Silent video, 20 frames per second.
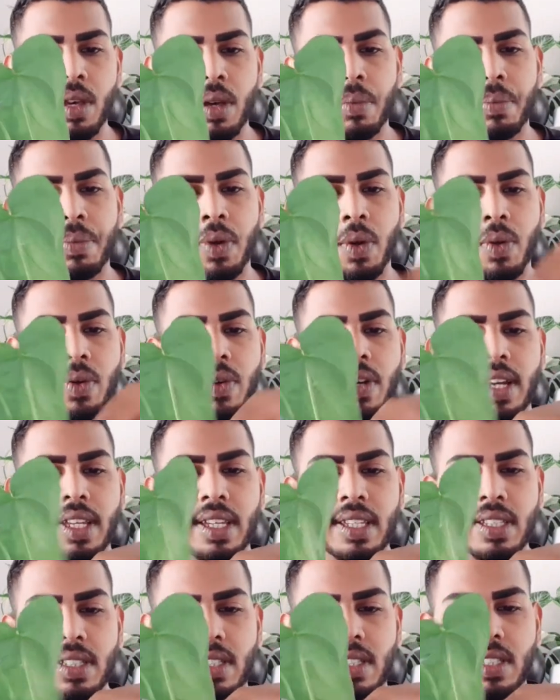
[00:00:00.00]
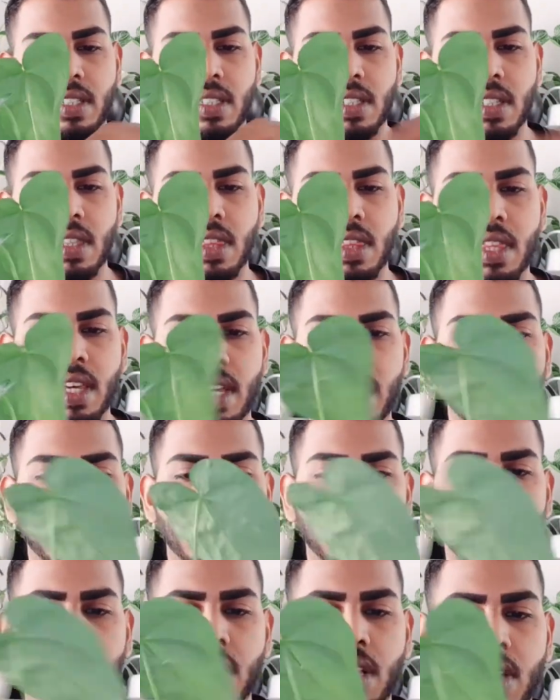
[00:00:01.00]
Pro Release.
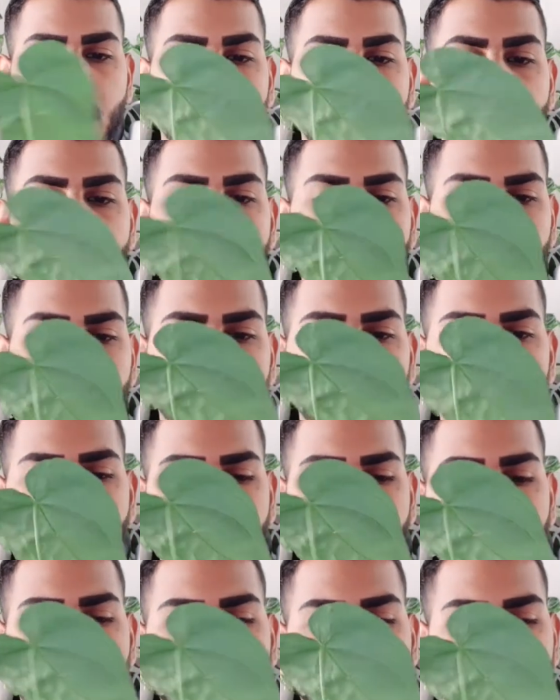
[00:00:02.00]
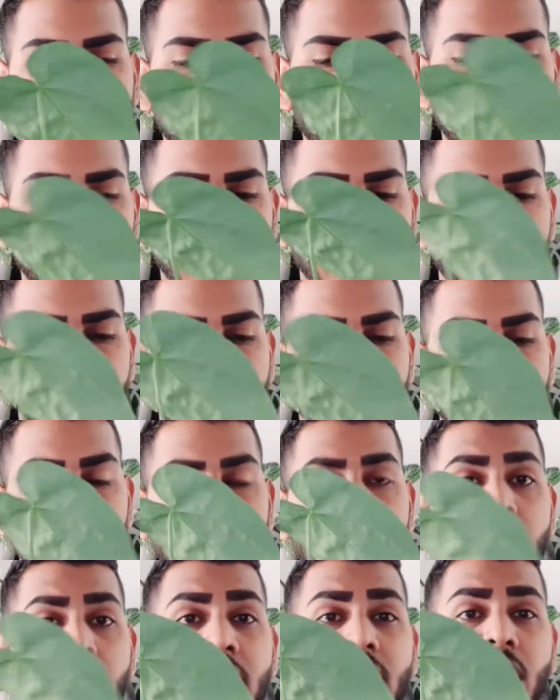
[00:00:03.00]
That's a controlled release fertilizer.
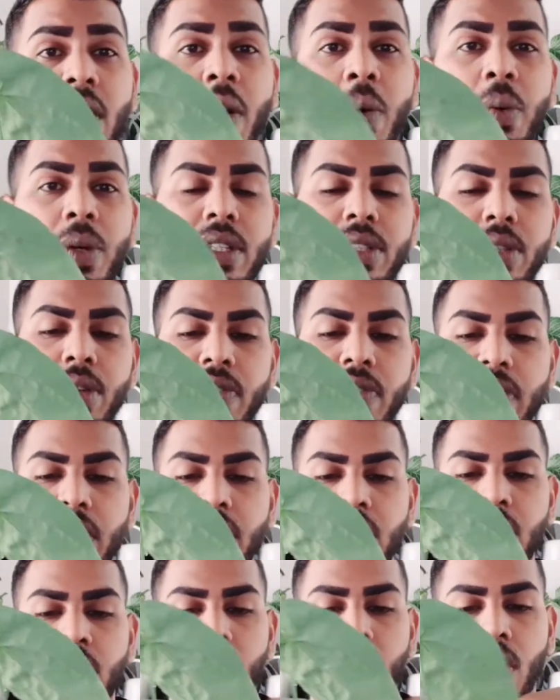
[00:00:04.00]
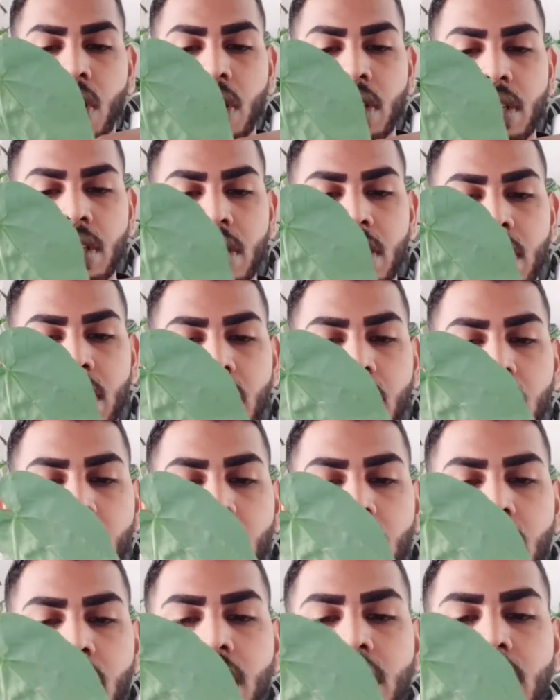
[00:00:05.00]
Now I will do a video on
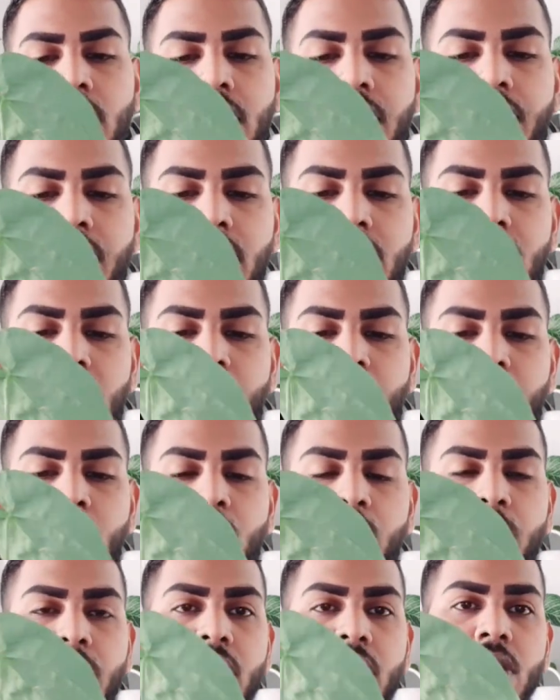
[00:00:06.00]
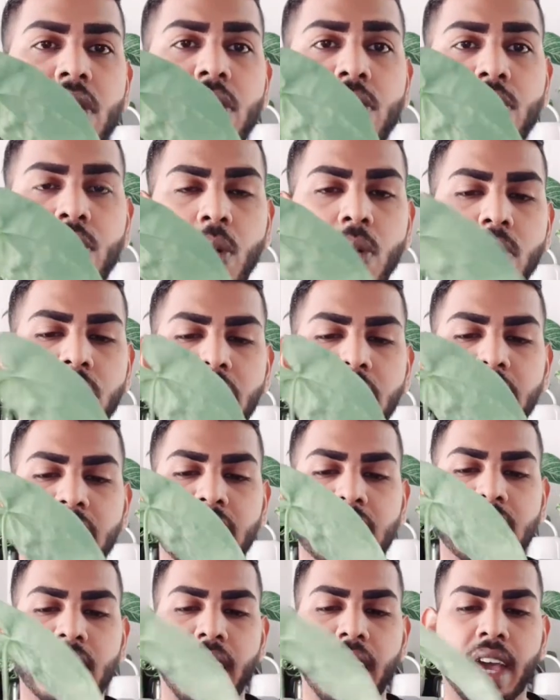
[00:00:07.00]
the differences between controlled
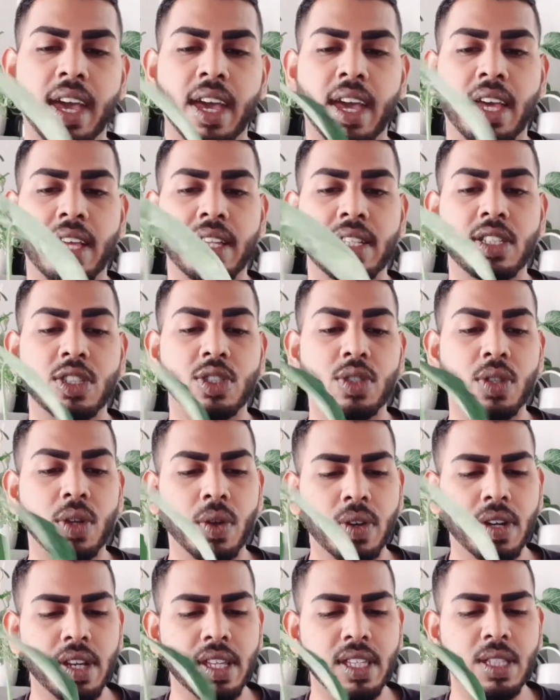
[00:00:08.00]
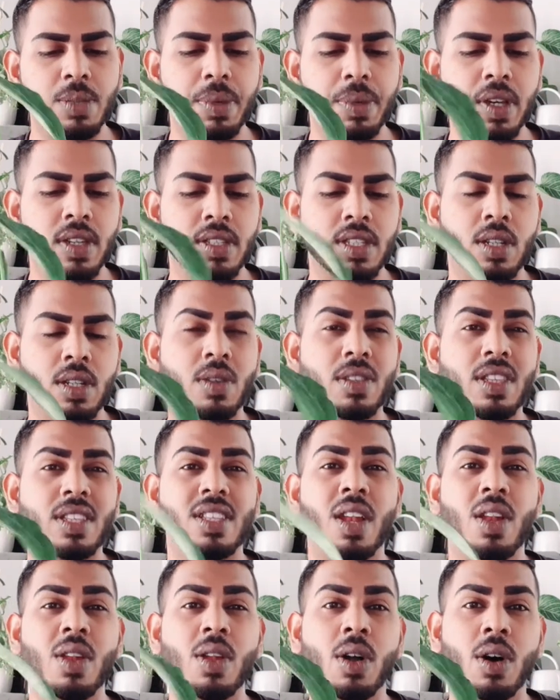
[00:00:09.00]
release and slow release, because I know there's
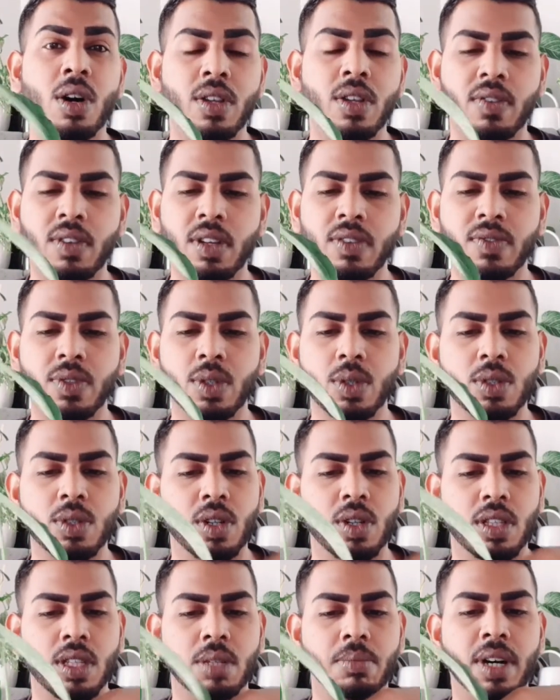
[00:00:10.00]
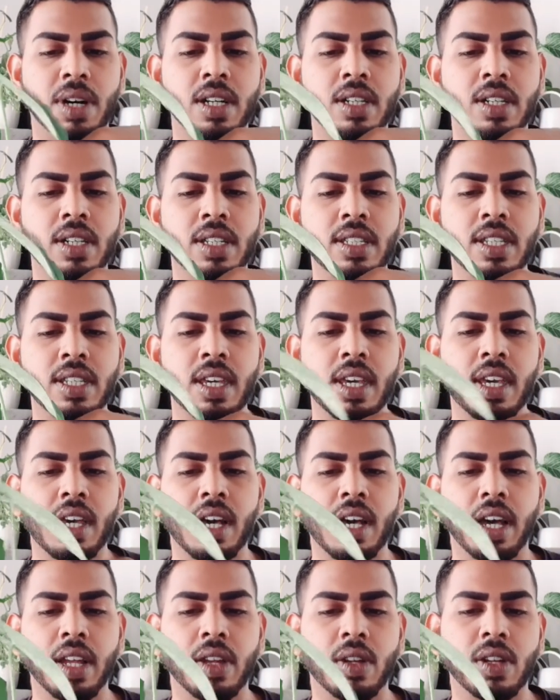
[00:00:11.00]
a lot of confusion on the market.
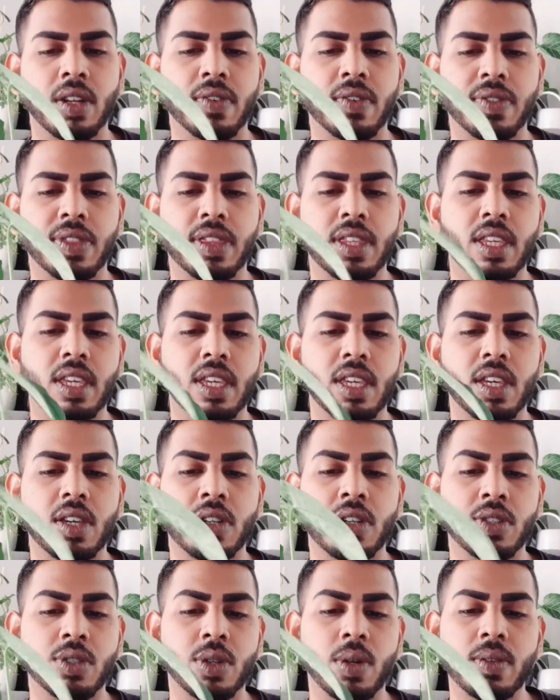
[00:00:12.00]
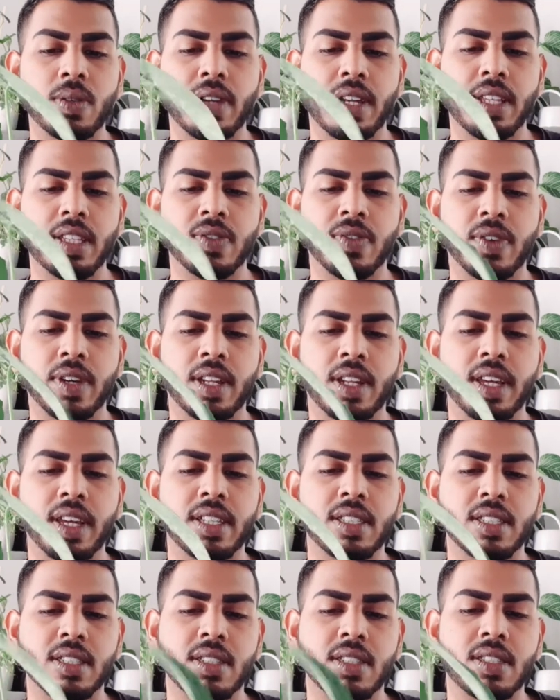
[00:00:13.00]
A lot of the controlled release
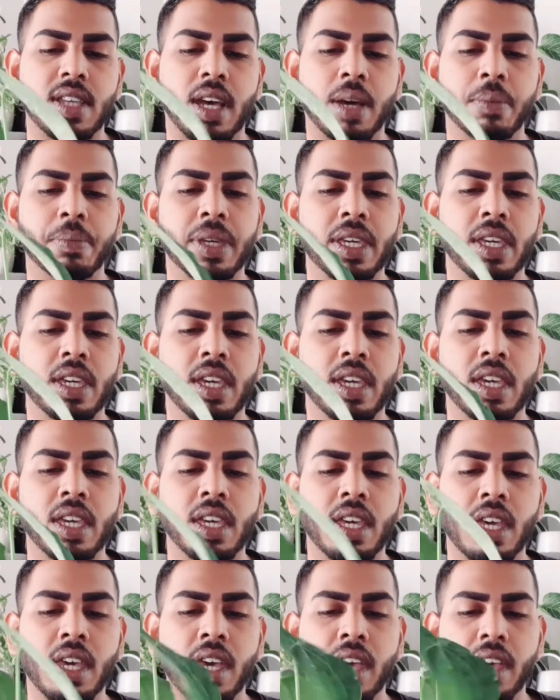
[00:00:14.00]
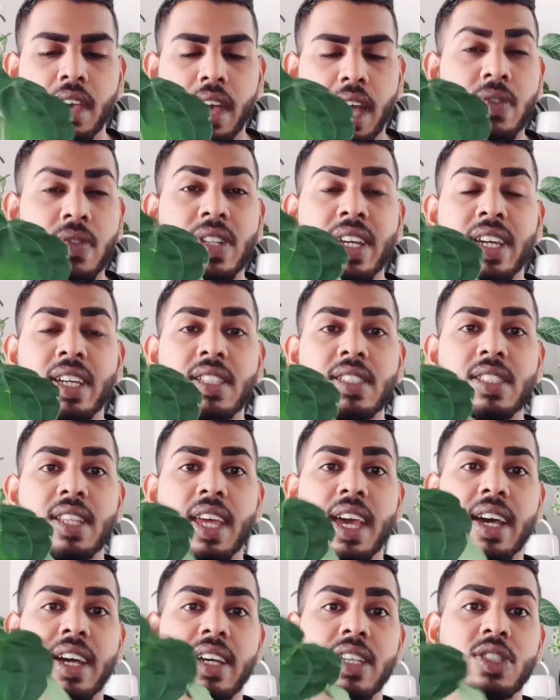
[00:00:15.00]
fertilizers are being
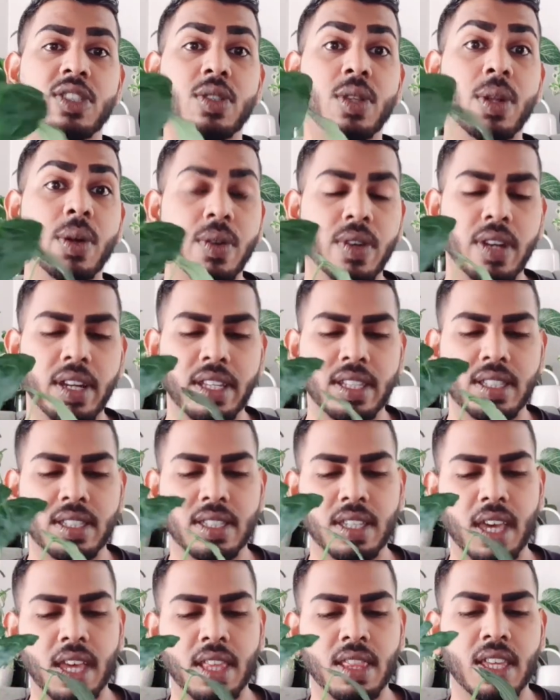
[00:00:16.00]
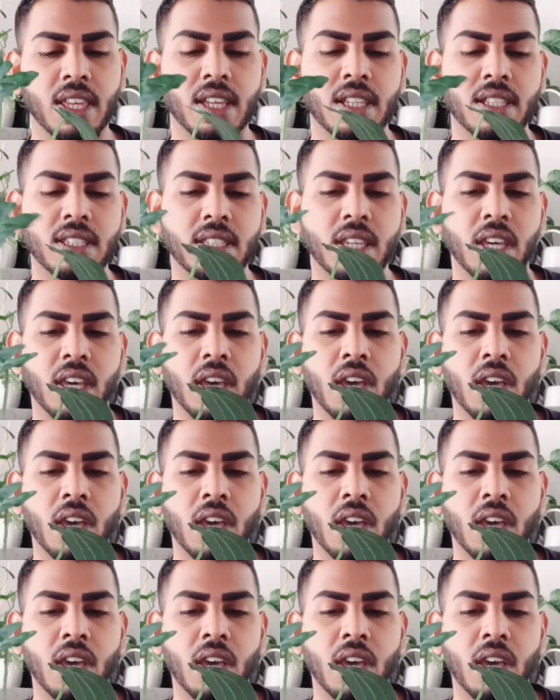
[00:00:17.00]
advertised as slow release, and there's